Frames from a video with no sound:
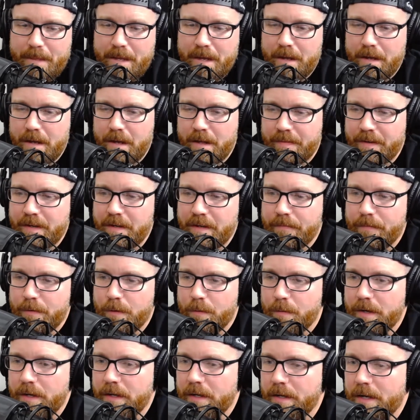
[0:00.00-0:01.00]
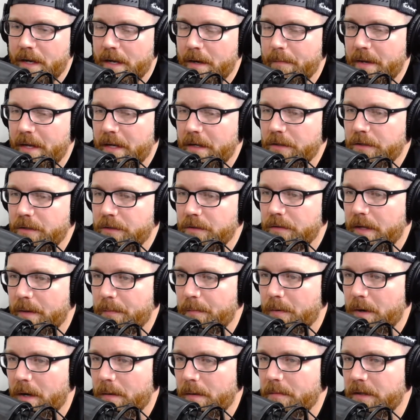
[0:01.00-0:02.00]
I think if you were any kind of manager, they
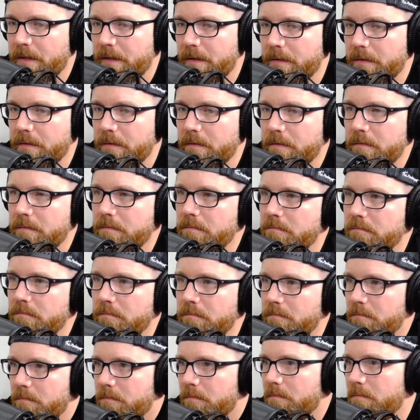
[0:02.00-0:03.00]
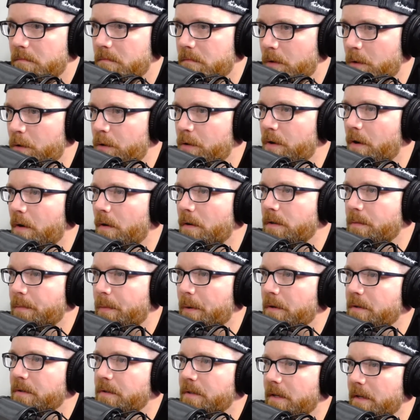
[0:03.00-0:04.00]
probably know who you are as a
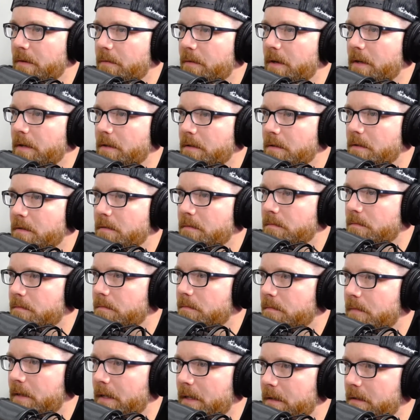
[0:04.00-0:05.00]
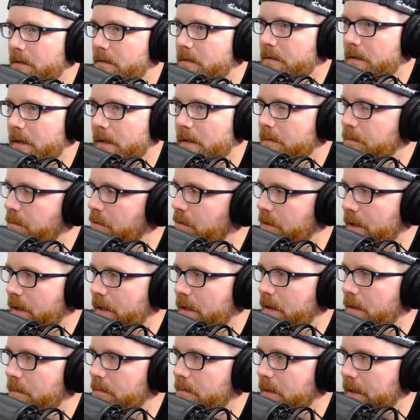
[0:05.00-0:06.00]
person anyways, and you tell them straight
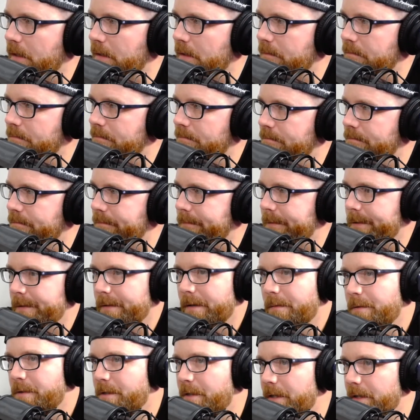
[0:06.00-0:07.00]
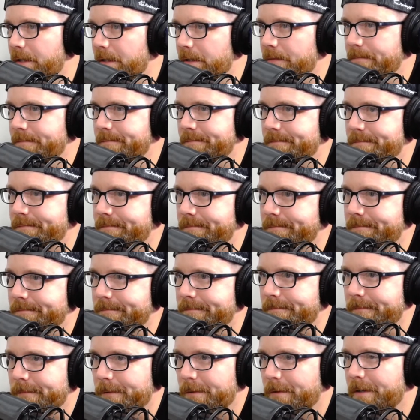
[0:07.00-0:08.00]
up, like, you know what you did?
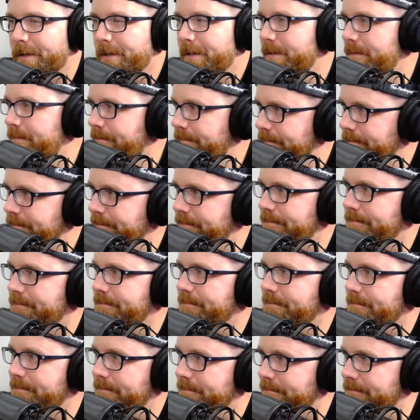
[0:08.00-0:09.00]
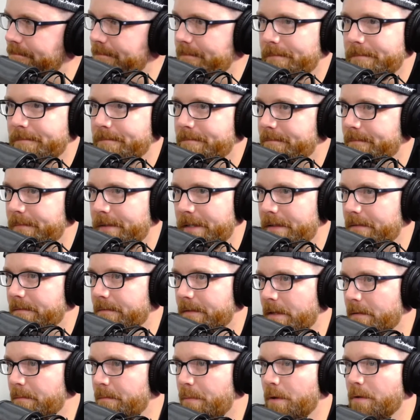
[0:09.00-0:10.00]
We're done. And
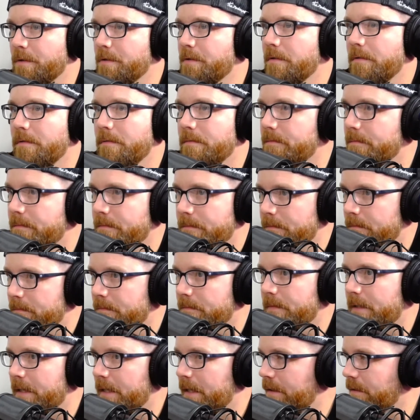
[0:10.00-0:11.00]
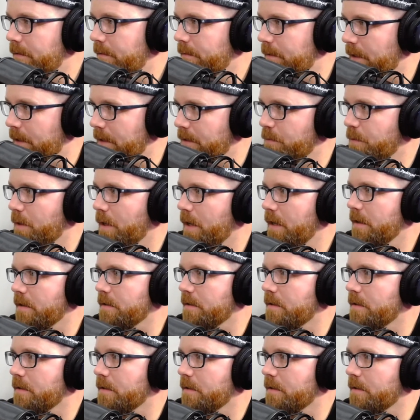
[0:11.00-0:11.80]
nothing personal. It is what it is.